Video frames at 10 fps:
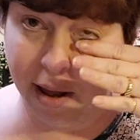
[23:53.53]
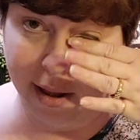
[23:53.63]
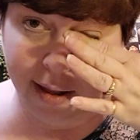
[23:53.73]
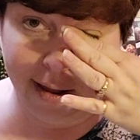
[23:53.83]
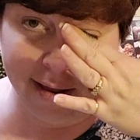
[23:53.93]

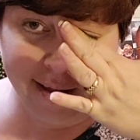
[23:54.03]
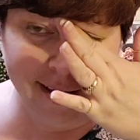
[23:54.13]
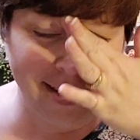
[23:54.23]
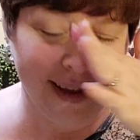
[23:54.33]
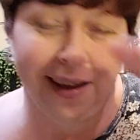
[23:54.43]

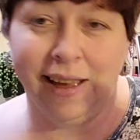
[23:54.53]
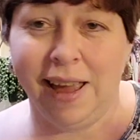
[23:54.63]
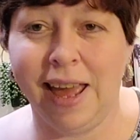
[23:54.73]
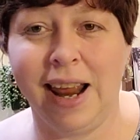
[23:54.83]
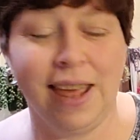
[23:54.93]

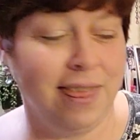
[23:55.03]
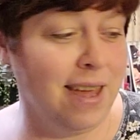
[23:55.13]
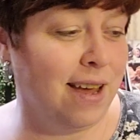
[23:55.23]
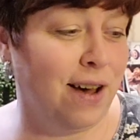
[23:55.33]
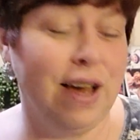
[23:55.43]
And I
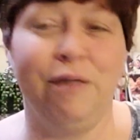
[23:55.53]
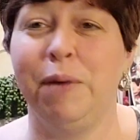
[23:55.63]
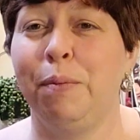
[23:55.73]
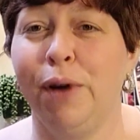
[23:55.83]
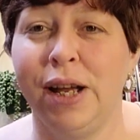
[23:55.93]
think I'll have my
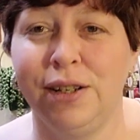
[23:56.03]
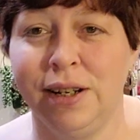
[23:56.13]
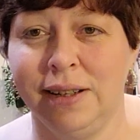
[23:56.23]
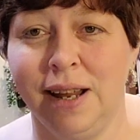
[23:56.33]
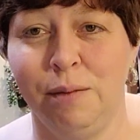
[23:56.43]

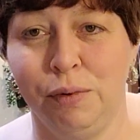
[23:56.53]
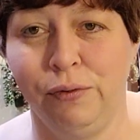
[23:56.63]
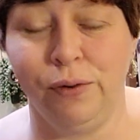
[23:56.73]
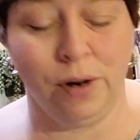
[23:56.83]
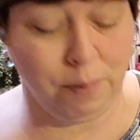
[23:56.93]
project done
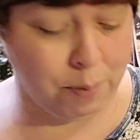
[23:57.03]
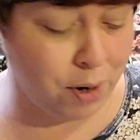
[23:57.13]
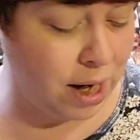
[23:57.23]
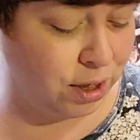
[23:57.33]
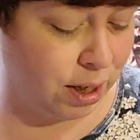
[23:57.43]
before my
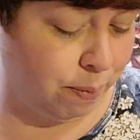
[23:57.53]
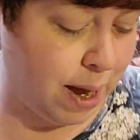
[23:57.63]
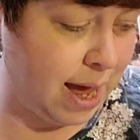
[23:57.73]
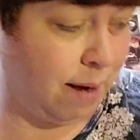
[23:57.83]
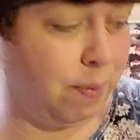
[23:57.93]
project
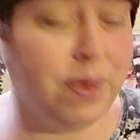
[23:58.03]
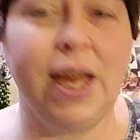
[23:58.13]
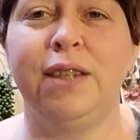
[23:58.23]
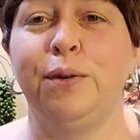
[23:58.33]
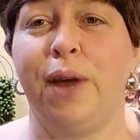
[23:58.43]
bag, but
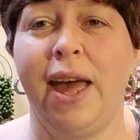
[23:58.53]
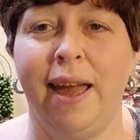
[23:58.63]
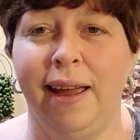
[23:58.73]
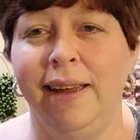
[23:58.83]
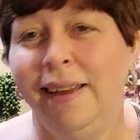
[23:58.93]
that's
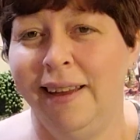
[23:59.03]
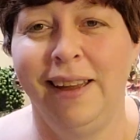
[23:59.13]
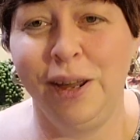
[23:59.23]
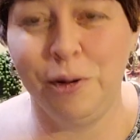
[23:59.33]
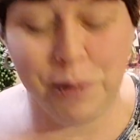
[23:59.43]
okay.
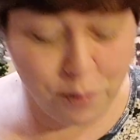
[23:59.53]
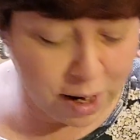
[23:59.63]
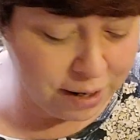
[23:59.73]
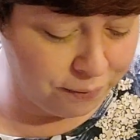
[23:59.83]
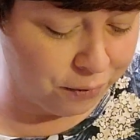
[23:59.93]
It'll be
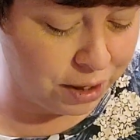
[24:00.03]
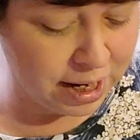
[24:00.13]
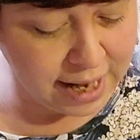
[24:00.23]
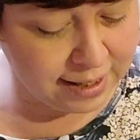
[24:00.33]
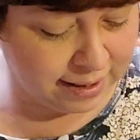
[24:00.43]
ready for the
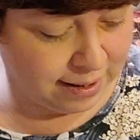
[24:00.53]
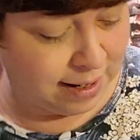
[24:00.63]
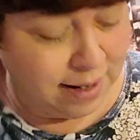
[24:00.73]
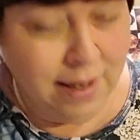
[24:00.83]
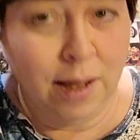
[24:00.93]
next
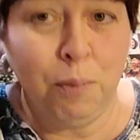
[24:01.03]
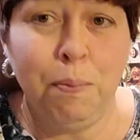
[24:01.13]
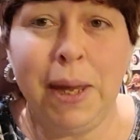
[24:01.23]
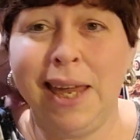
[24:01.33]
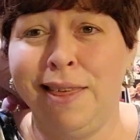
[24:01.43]

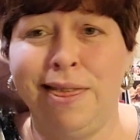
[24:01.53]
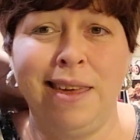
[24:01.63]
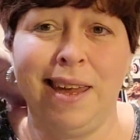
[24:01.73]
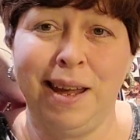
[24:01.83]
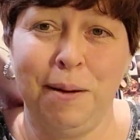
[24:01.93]
bee
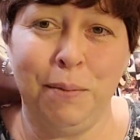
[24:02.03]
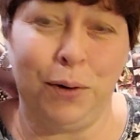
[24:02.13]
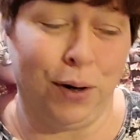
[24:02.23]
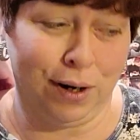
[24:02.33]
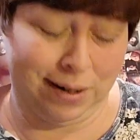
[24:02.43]
theme,
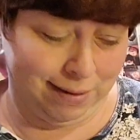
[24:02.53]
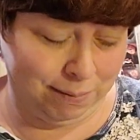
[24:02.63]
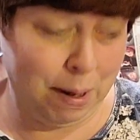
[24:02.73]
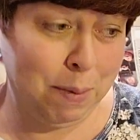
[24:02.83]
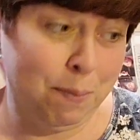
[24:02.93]
or
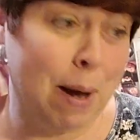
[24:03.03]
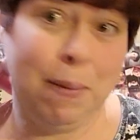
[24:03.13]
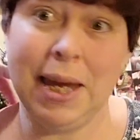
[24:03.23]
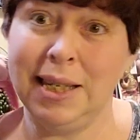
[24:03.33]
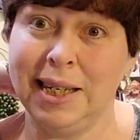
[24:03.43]
maybe my
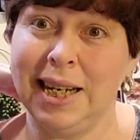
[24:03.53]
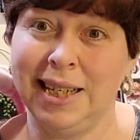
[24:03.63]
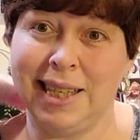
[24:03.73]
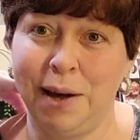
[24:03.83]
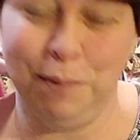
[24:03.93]
bee's
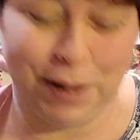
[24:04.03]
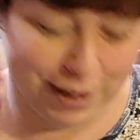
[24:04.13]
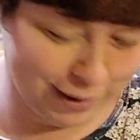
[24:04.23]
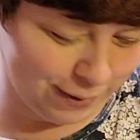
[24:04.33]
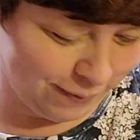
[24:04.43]
knees. That
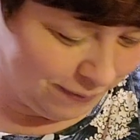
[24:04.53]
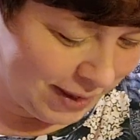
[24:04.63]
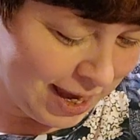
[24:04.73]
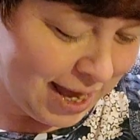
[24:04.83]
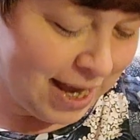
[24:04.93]
cute.
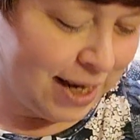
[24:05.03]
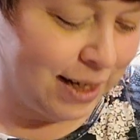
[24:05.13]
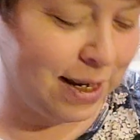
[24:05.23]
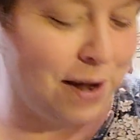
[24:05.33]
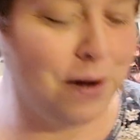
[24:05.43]

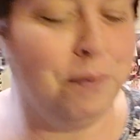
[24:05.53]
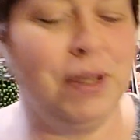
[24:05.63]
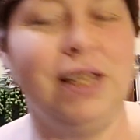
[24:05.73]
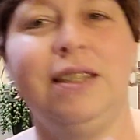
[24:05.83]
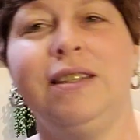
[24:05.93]
So, but
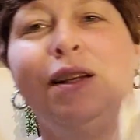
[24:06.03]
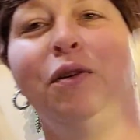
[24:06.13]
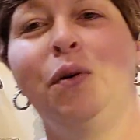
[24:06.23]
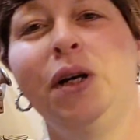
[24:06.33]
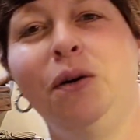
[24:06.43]
this is a
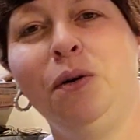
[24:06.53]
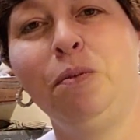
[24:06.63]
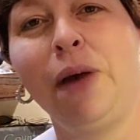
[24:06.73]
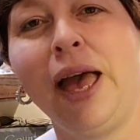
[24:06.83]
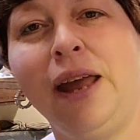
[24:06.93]
Lori Holt
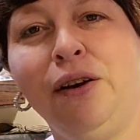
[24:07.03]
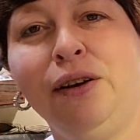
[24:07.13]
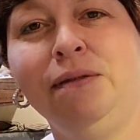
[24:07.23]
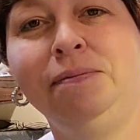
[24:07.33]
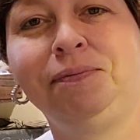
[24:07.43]

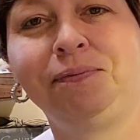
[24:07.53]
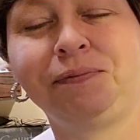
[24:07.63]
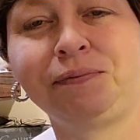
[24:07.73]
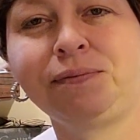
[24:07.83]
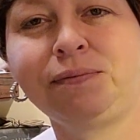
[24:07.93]
pattern.
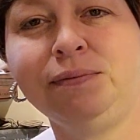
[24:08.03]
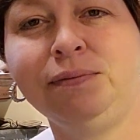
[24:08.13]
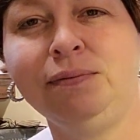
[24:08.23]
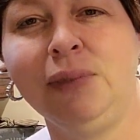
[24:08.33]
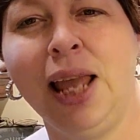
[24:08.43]

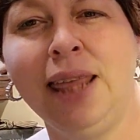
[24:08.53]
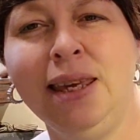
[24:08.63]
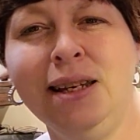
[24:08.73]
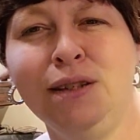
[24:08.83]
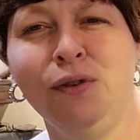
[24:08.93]
I
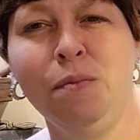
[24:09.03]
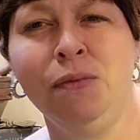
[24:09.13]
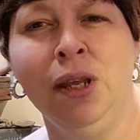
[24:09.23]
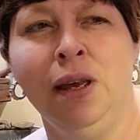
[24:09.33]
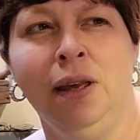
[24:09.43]
think it's from
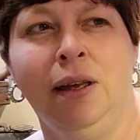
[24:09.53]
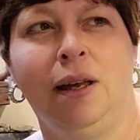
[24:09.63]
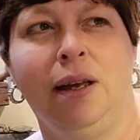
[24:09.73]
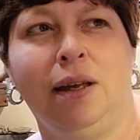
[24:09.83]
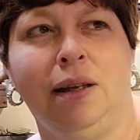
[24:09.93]

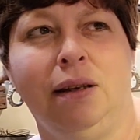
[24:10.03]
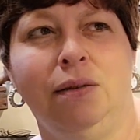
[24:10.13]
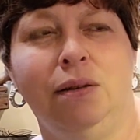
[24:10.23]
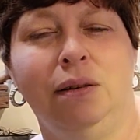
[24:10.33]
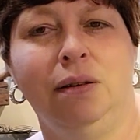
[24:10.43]

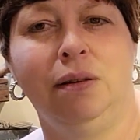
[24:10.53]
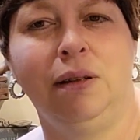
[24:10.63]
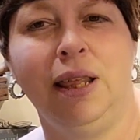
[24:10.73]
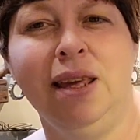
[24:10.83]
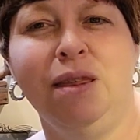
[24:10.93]

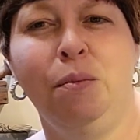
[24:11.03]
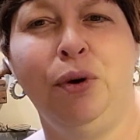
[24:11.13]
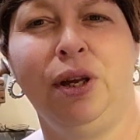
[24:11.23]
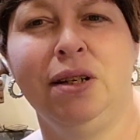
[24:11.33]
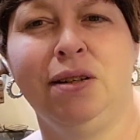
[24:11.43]
I think the
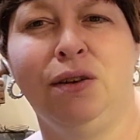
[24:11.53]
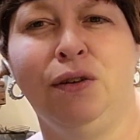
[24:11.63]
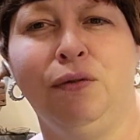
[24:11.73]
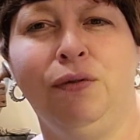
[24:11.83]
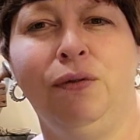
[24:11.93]
book is
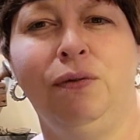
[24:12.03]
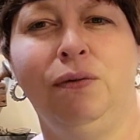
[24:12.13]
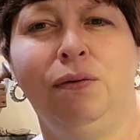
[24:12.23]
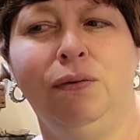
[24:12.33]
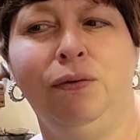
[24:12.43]
her
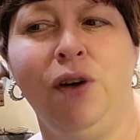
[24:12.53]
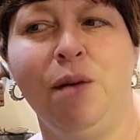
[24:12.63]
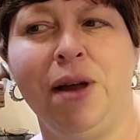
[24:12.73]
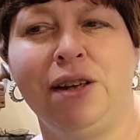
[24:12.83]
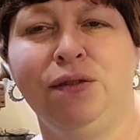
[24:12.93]

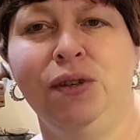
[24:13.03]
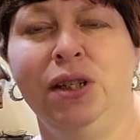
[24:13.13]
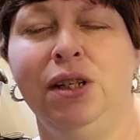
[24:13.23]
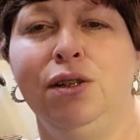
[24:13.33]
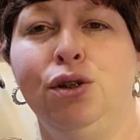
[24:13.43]
Farmhouse
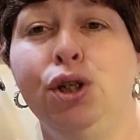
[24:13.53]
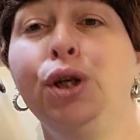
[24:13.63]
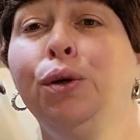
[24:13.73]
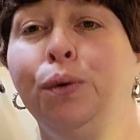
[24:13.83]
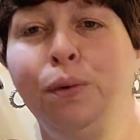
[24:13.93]
Vintage
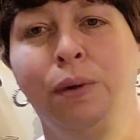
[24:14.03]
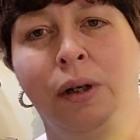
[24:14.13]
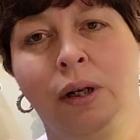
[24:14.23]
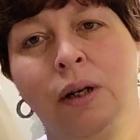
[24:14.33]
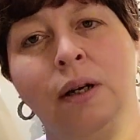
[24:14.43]
2.
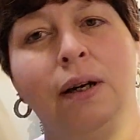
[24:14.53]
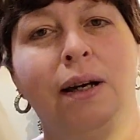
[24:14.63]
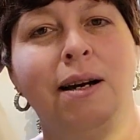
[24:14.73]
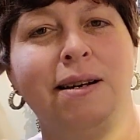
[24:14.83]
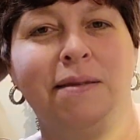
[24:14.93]

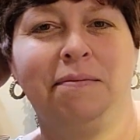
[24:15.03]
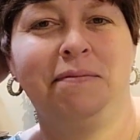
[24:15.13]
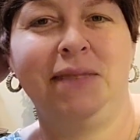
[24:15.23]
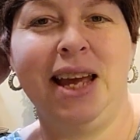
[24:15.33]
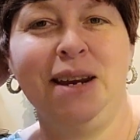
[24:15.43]

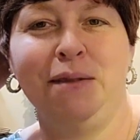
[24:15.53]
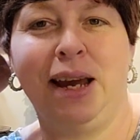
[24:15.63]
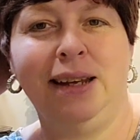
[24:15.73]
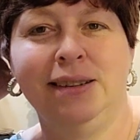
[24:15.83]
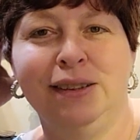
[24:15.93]

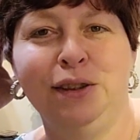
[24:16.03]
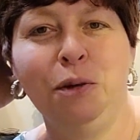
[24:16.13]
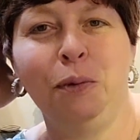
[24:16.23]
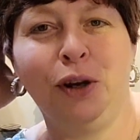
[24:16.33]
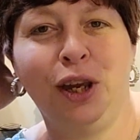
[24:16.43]
Anyway,
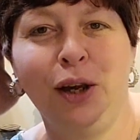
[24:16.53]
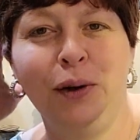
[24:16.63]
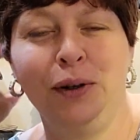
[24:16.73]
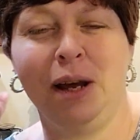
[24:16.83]
super cute.